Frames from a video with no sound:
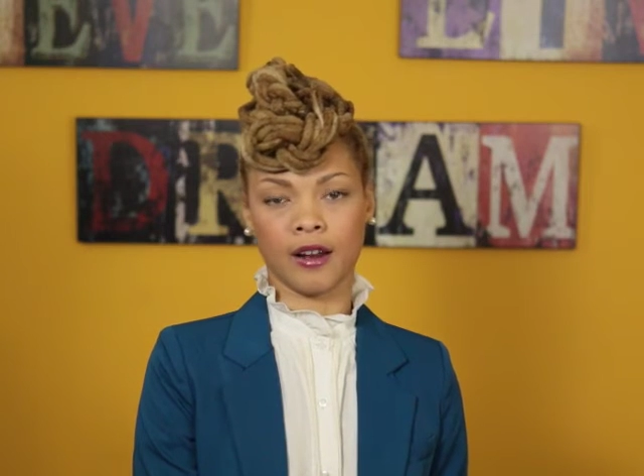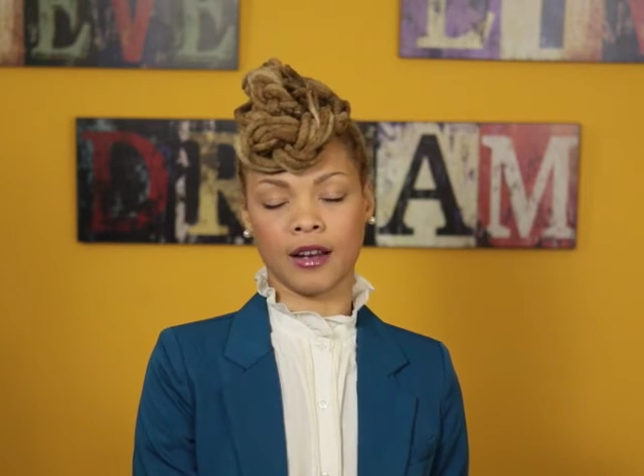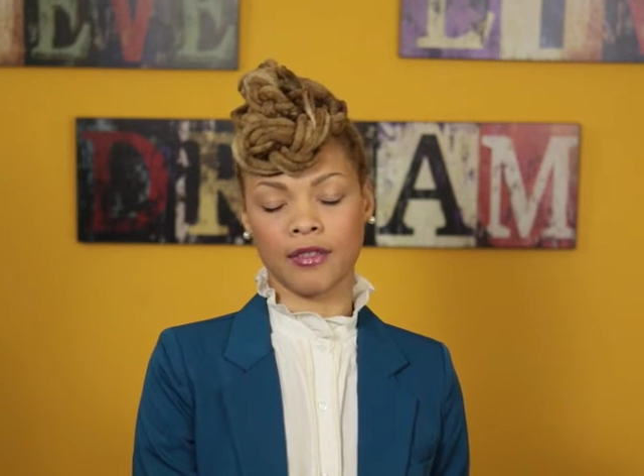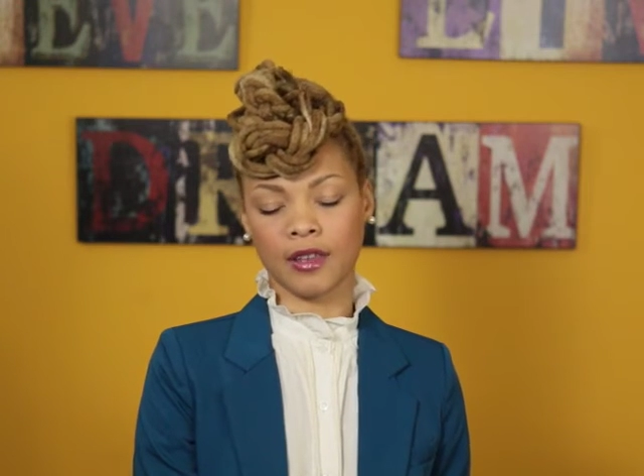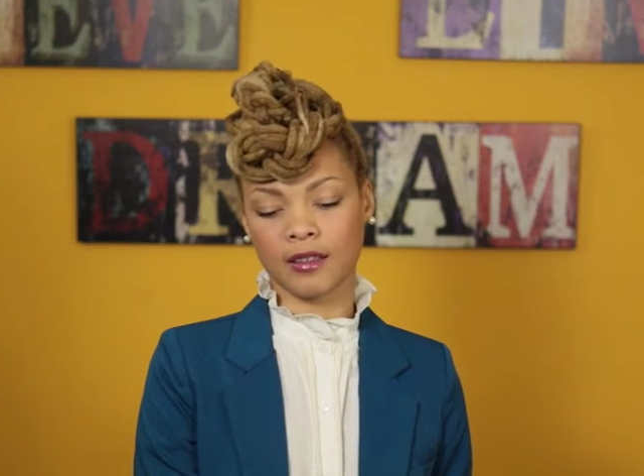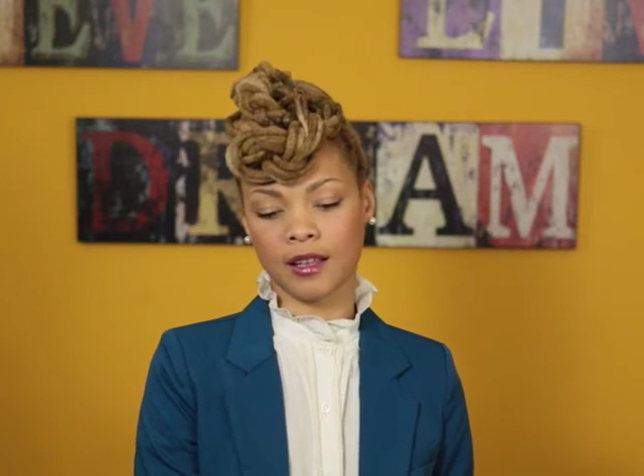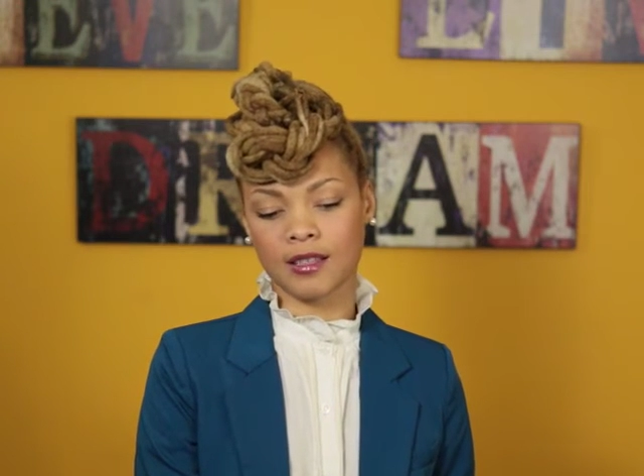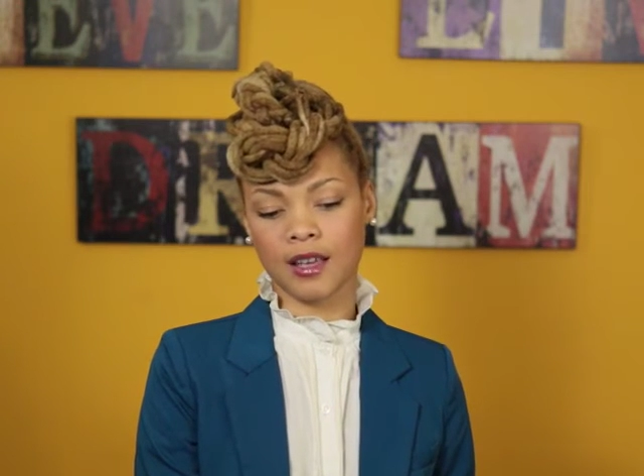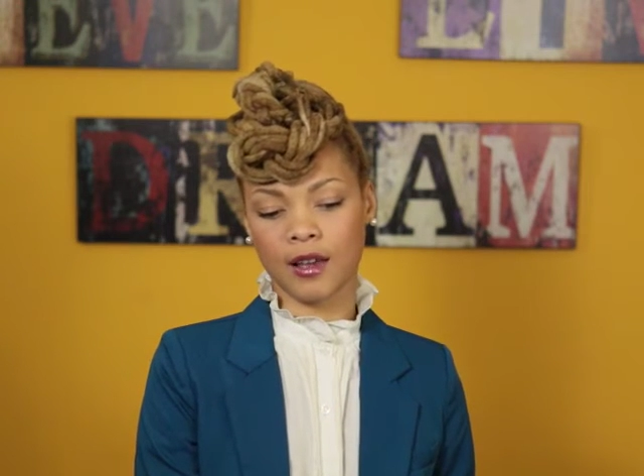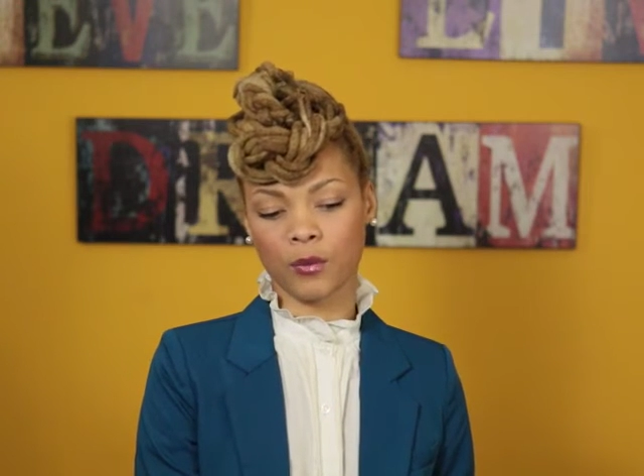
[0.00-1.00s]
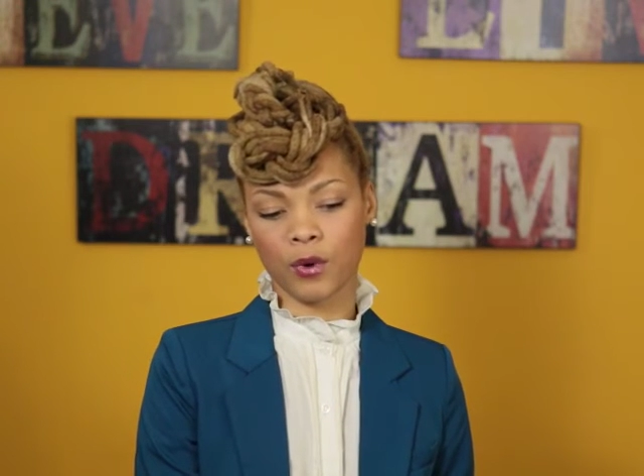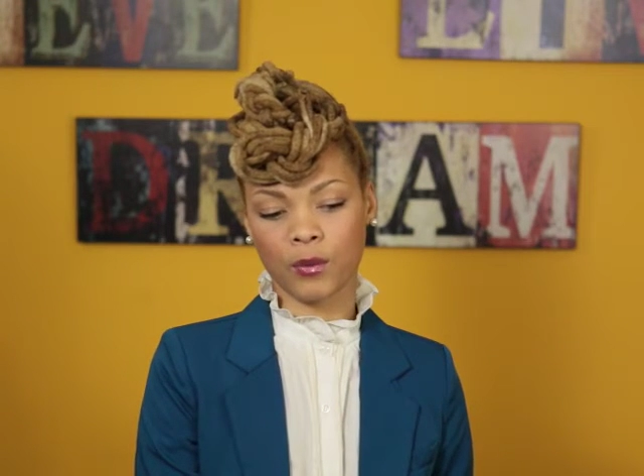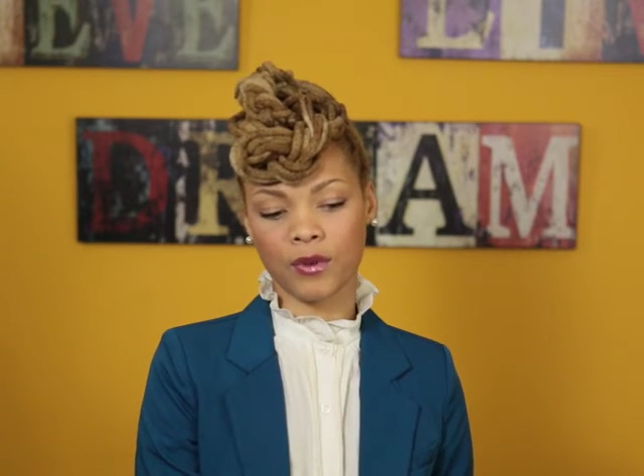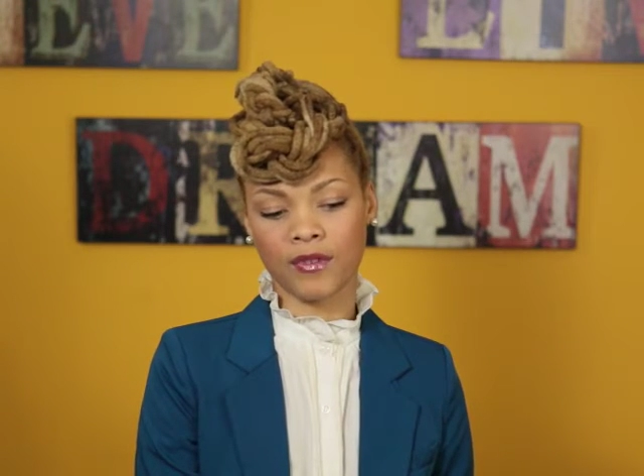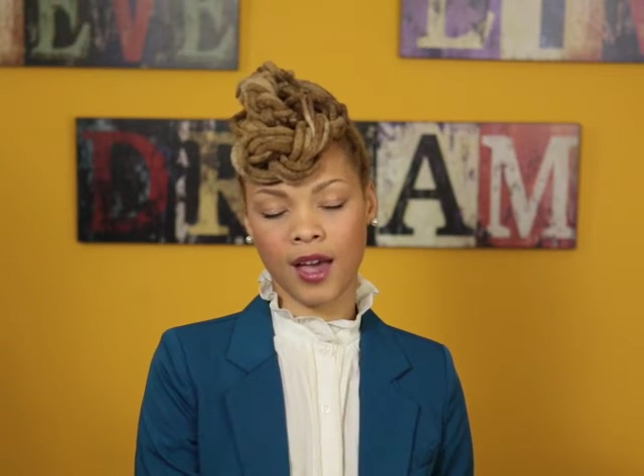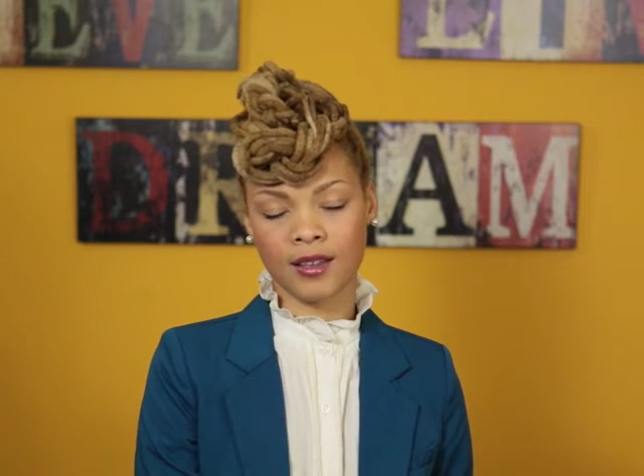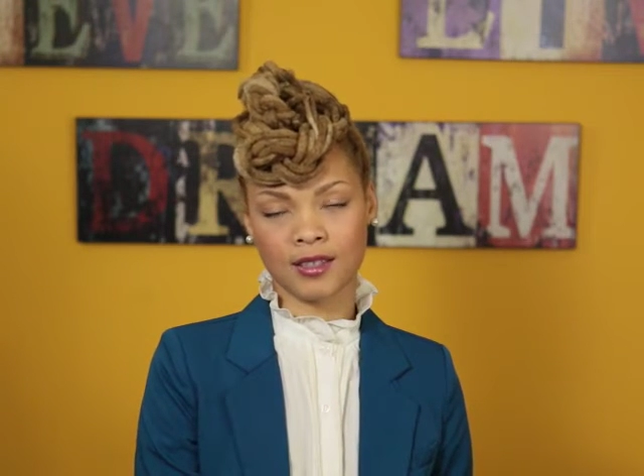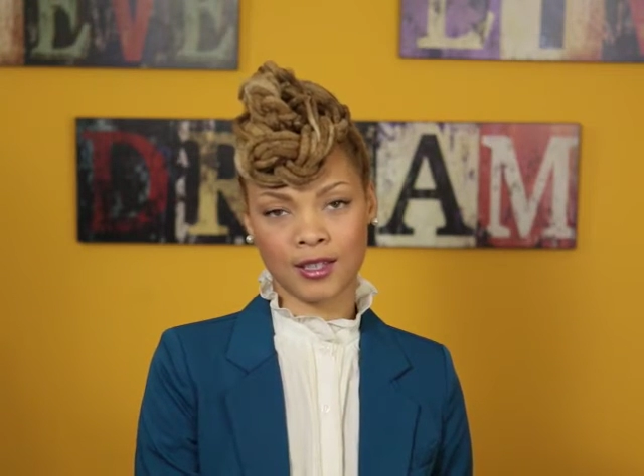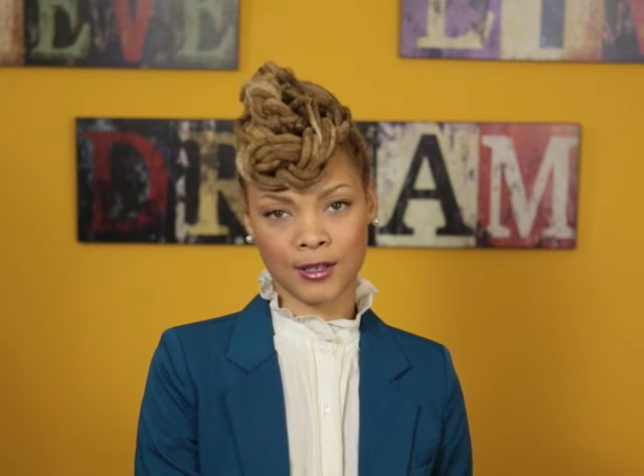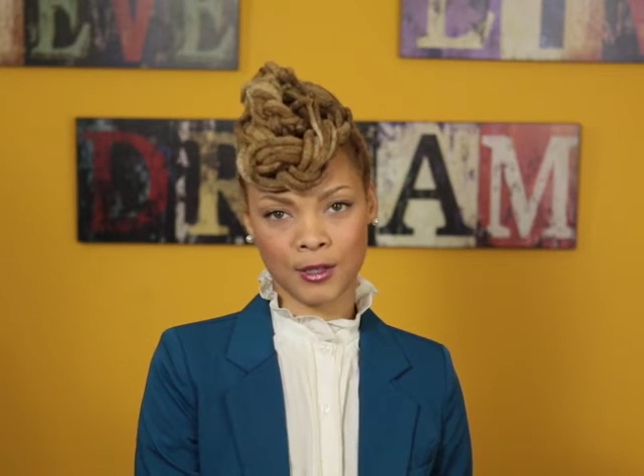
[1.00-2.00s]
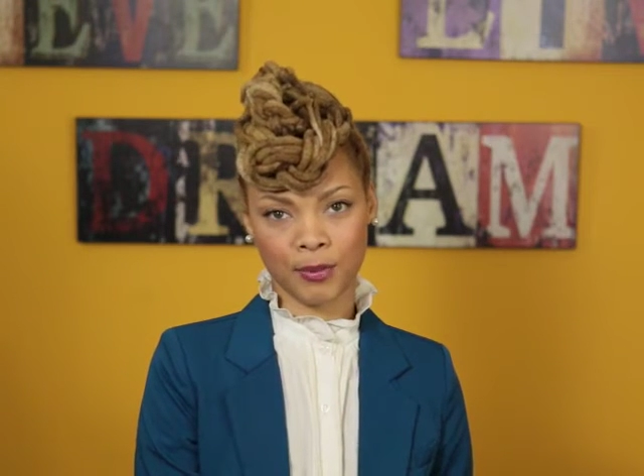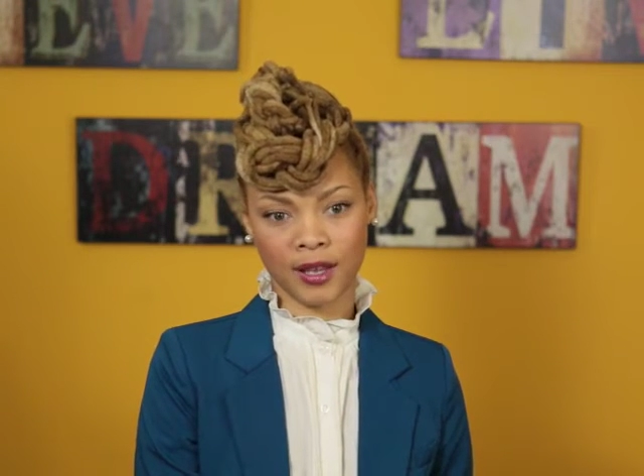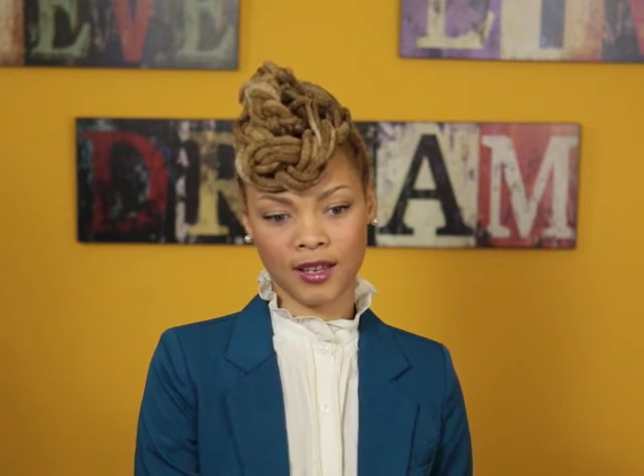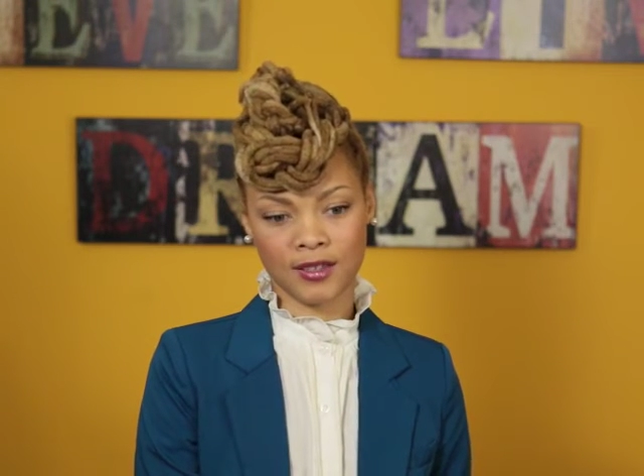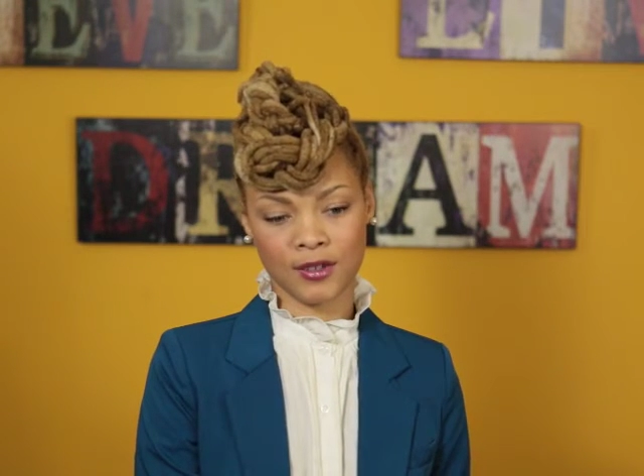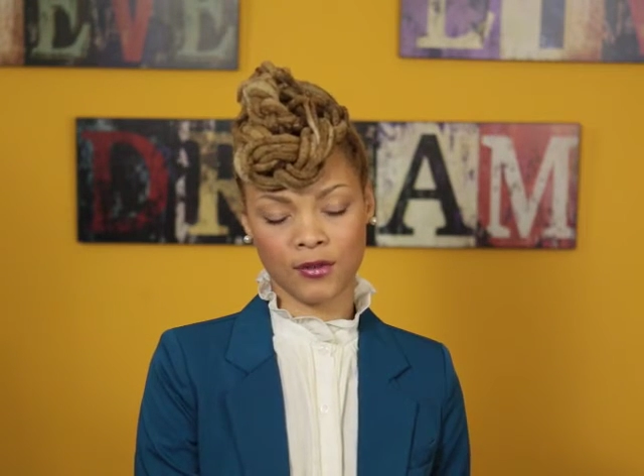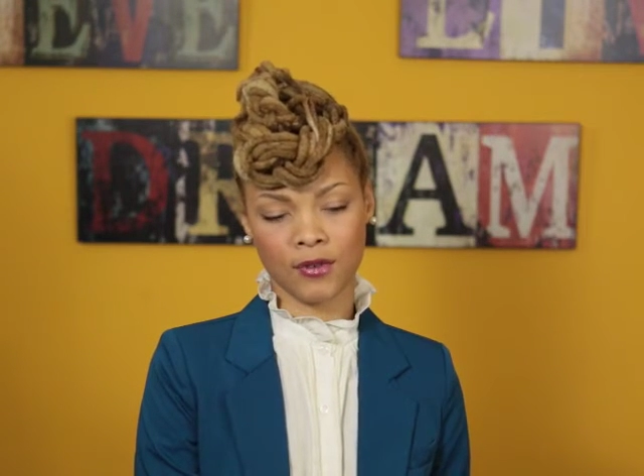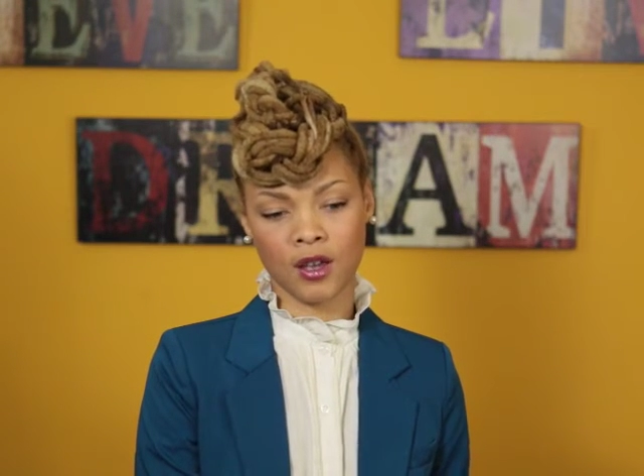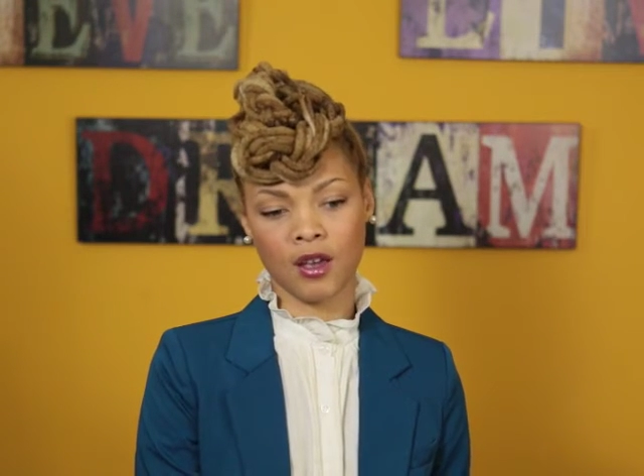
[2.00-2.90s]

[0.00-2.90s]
And I think that's kind of where we've gotten to this place of